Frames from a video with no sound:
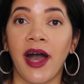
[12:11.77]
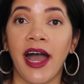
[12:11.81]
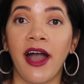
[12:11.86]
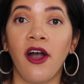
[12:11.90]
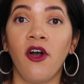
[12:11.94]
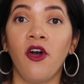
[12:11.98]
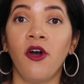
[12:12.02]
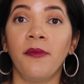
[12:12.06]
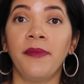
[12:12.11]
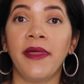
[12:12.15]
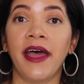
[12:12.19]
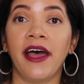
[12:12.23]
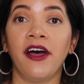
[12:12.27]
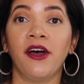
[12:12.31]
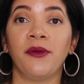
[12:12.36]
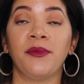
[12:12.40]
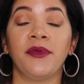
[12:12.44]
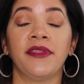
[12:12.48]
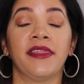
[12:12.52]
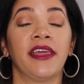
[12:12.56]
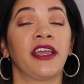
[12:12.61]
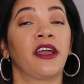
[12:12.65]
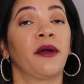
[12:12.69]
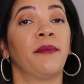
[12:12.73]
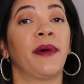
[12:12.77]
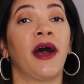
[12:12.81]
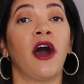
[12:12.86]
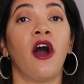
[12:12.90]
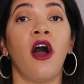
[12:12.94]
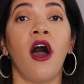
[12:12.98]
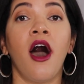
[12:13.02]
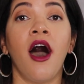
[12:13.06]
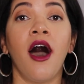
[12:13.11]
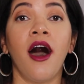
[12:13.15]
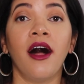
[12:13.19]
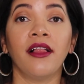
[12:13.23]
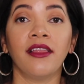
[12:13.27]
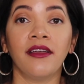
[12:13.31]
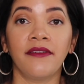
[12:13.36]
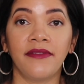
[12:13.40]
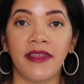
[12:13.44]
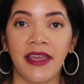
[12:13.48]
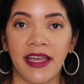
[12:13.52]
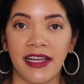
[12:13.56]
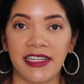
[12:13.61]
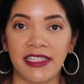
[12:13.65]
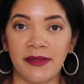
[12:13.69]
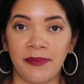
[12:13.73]
I hope that helped you think about all of
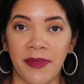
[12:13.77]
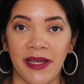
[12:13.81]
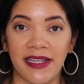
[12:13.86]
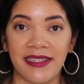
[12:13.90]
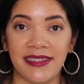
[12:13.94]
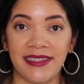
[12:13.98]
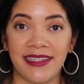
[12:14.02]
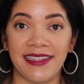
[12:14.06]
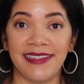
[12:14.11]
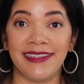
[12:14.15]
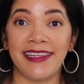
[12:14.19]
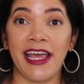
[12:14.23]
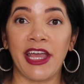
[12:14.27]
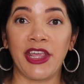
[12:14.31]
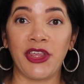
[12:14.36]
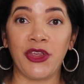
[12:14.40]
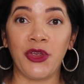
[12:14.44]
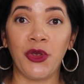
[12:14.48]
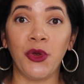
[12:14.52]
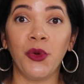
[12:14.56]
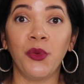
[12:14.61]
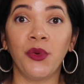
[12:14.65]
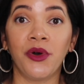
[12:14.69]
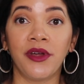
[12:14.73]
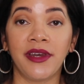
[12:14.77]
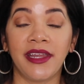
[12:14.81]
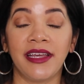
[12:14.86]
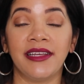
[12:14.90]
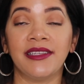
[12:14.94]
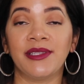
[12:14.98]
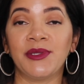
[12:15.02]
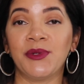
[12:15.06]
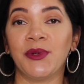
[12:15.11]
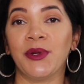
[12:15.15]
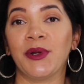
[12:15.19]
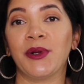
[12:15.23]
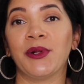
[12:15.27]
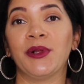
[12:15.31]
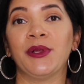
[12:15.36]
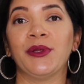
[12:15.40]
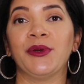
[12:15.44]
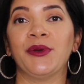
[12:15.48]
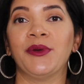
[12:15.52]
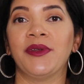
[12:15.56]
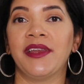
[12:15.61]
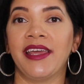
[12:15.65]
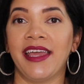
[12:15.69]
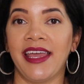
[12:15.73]
the expenses that you will need to
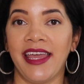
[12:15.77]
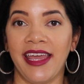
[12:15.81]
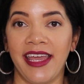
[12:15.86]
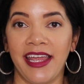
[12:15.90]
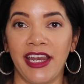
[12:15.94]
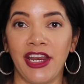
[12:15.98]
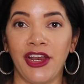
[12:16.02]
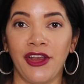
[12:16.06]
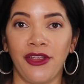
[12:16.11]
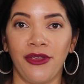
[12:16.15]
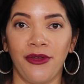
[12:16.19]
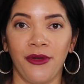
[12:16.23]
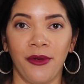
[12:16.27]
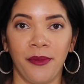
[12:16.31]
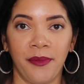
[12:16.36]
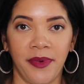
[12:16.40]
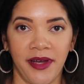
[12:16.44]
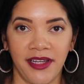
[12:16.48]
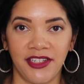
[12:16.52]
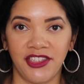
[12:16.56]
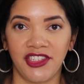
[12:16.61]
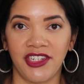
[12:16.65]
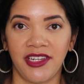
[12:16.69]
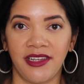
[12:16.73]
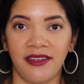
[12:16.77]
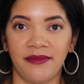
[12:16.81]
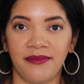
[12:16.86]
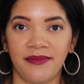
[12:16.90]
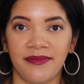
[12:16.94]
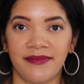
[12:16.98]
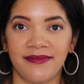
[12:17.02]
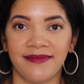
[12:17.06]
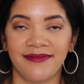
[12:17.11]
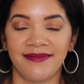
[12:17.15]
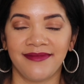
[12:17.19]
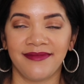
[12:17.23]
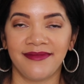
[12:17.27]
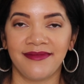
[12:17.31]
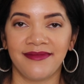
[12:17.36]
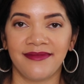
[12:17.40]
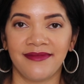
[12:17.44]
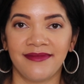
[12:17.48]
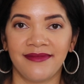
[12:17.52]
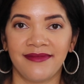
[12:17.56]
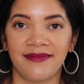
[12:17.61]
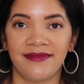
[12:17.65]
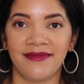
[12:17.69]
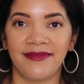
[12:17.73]
include in your budget.
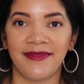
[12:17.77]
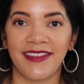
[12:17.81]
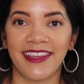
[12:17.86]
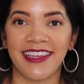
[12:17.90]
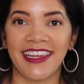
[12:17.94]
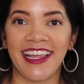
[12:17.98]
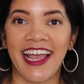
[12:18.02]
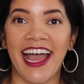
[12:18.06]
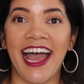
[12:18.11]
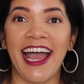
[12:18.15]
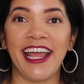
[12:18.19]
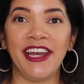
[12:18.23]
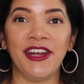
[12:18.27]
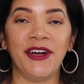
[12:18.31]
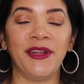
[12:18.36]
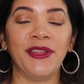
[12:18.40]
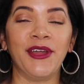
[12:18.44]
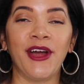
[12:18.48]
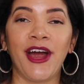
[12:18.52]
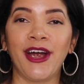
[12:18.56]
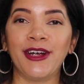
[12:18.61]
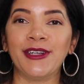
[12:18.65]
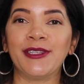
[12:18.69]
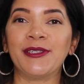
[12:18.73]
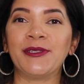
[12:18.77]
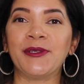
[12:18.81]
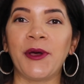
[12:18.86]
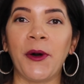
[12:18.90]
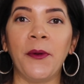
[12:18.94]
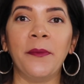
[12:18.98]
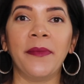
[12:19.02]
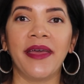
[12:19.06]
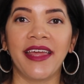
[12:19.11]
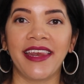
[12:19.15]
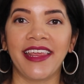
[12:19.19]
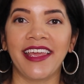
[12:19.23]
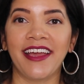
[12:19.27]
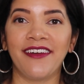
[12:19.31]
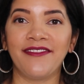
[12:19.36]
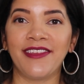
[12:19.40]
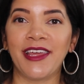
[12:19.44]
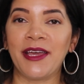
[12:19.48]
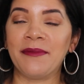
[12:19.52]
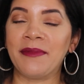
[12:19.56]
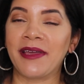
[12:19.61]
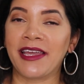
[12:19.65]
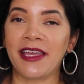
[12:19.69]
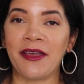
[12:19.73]
I know there are so many of
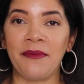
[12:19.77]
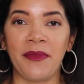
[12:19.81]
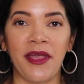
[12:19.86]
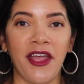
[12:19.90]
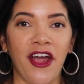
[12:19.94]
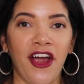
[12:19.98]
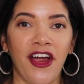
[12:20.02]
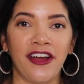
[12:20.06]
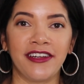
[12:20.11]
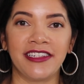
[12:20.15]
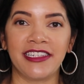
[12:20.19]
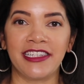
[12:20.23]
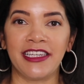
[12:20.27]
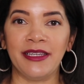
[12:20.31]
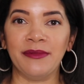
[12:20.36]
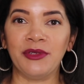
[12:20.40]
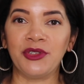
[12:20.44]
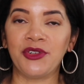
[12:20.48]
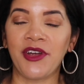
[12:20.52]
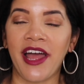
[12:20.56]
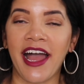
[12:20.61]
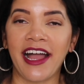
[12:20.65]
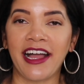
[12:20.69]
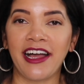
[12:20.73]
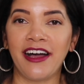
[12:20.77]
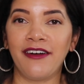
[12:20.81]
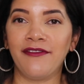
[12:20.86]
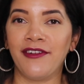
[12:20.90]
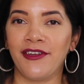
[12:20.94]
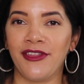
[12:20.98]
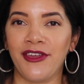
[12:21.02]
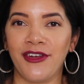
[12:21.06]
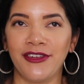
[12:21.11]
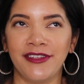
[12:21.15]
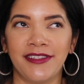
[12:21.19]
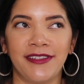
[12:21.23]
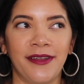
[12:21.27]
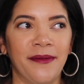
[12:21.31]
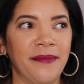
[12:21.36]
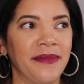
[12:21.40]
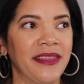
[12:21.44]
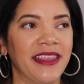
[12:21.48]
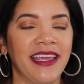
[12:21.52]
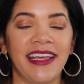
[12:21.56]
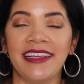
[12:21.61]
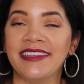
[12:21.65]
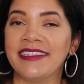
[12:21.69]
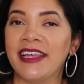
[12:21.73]
them, it can be hard to keep track of, or there are some
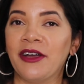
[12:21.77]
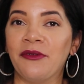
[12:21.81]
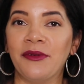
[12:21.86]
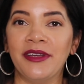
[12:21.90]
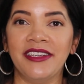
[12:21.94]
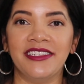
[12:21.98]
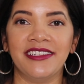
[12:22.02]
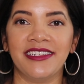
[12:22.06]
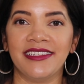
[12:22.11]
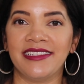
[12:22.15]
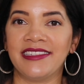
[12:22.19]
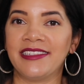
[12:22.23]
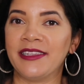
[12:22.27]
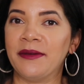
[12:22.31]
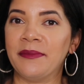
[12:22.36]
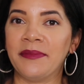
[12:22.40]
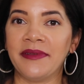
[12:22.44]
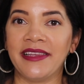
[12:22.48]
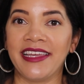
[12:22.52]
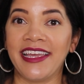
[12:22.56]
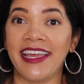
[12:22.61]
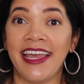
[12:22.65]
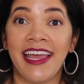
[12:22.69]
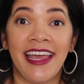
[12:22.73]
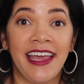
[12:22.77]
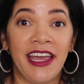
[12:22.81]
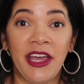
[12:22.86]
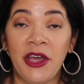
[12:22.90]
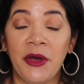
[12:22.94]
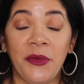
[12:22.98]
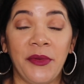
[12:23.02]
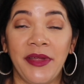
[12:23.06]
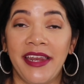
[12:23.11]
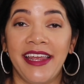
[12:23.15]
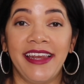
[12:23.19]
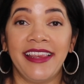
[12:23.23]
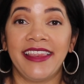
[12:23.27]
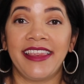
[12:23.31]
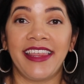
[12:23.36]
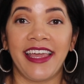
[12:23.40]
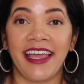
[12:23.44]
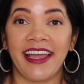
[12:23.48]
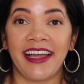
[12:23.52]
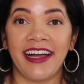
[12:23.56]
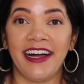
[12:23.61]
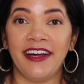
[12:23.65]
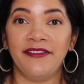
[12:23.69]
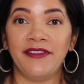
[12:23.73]
things that we just simply didn't
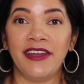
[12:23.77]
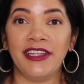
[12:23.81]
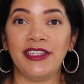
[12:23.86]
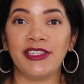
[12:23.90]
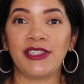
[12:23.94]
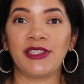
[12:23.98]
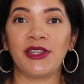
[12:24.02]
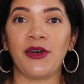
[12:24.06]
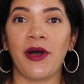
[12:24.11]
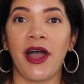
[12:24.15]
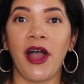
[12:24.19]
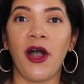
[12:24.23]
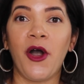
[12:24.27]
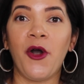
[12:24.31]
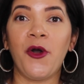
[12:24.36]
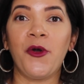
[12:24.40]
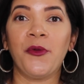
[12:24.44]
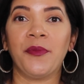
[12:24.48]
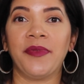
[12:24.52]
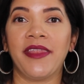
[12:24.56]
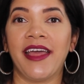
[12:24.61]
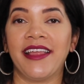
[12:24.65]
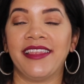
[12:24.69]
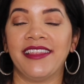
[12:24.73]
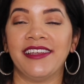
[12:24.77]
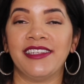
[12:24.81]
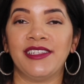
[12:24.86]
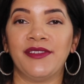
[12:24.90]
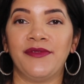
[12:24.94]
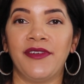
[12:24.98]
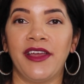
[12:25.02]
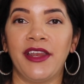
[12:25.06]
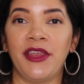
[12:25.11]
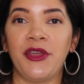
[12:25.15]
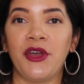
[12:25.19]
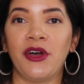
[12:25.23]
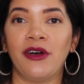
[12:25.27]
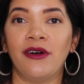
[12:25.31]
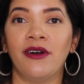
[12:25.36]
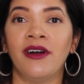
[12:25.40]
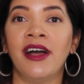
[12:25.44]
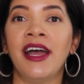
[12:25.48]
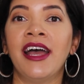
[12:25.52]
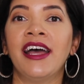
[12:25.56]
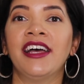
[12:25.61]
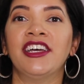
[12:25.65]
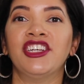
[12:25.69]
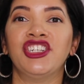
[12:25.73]
think of. And so I hope that this video
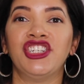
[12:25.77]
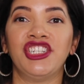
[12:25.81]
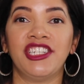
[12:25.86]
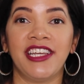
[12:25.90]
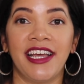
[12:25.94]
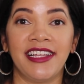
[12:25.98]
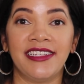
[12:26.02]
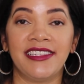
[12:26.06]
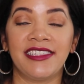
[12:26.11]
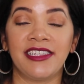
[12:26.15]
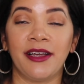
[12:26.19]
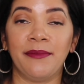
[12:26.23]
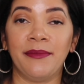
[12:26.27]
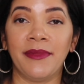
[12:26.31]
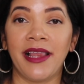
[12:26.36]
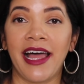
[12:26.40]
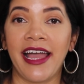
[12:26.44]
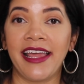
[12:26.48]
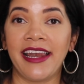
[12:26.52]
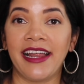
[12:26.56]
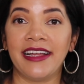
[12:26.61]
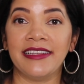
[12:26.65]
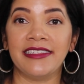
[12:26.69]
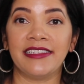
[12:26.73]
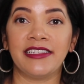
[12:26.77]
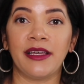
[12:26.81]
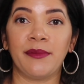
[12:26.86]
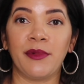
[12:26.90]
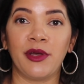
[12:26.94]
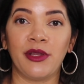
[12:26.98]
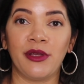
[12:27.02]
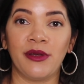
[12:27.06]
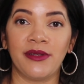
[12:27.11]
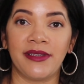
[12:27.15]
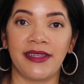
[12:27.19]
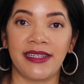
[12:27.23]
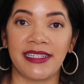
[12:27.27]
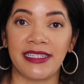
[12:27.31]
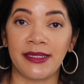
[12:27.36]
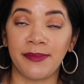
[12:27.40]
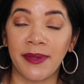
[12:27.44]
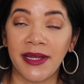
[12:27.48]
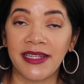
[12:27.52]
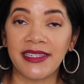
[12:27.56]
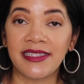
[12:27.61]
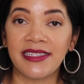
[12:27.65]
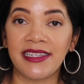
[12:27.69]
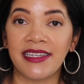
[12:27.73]
shed some light on some of those
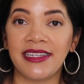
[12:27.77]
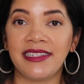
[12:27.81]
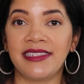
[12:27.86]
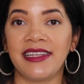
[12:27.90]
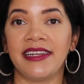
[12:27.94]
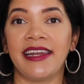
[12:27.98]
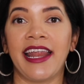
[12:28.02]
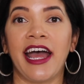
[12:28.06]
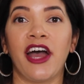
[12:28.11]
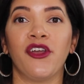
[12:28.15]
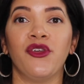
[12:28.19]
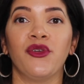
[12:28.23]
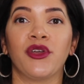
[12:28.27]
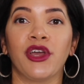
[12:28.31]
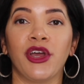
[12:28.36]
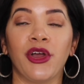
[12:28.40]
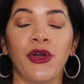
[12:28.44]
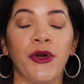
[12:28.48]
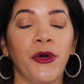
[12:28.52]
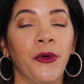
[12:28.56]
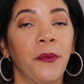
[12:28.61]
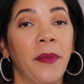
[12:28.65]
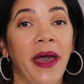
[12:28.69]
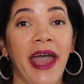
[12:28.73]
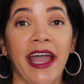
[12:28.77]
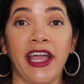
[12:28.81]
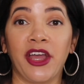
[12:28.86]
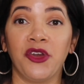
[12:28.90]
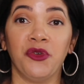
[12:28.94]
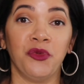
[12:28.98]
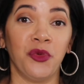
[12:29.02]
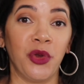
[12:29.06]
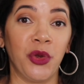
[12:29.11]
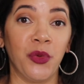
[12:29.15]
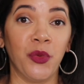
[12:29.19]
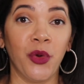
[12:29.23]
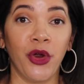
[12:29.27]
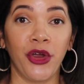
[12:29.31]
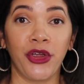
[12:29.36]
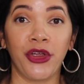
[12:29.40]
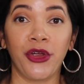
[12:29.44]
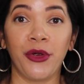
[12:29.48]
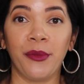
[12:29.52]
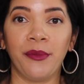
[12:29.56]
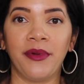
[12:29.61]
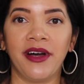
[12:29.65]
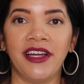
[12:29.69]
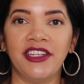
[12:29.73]
expenses, and now you can go back and rework
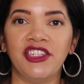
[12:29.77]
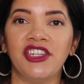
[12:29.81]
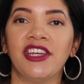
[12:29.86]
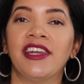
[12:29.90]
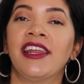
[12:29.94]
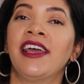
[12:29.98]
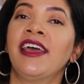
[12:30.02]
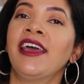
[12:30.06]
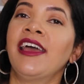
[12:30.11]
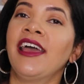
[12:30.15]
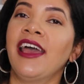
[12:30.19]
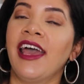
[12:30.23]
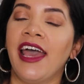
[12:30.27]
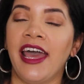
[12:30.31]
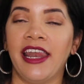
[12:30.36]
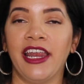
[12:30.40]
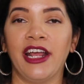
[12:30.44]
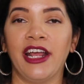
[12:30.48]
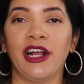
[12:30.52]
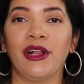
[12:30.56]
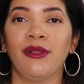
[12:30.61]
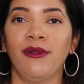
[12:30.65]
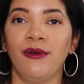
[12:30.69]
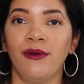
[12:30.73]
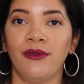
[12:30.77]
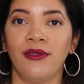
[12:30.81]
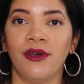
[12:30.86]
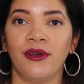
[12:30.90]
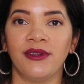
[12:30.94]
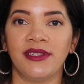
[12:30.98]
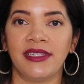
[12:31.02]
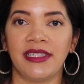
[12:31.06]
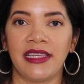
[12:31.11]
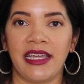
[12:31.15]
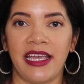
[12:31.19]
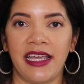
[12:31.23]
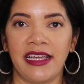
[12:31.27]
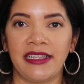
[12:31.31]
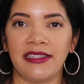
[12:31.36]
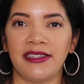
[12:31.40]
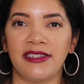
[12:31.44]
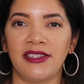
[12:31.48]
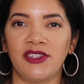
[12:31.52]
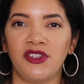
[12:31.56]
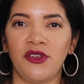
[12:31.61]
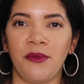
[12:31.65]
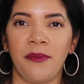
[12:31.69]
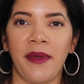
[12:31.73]
your budget and include those
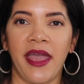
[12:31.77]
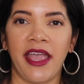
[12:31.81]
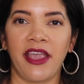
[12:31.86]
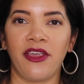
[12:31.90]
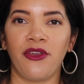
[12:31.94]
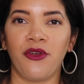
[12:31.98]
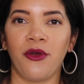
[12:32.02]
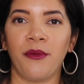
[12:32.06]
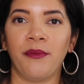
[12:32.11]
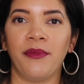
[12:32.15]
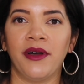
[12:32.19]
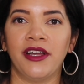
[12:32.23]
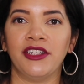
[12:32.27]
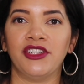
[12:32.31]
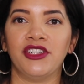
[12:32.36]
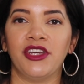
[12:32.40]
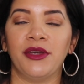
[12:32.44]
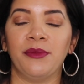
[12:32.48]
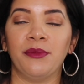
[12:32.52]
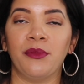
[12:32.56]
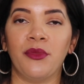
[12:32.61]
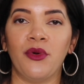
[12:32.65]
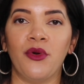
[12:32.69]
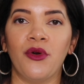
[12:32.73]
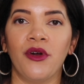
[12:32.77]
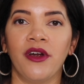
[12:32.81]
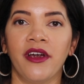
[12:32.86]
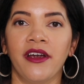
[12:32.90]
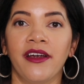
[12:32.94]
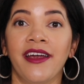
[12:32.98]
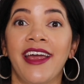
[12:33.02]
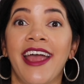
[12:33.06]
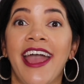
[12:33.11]
things to make your budget more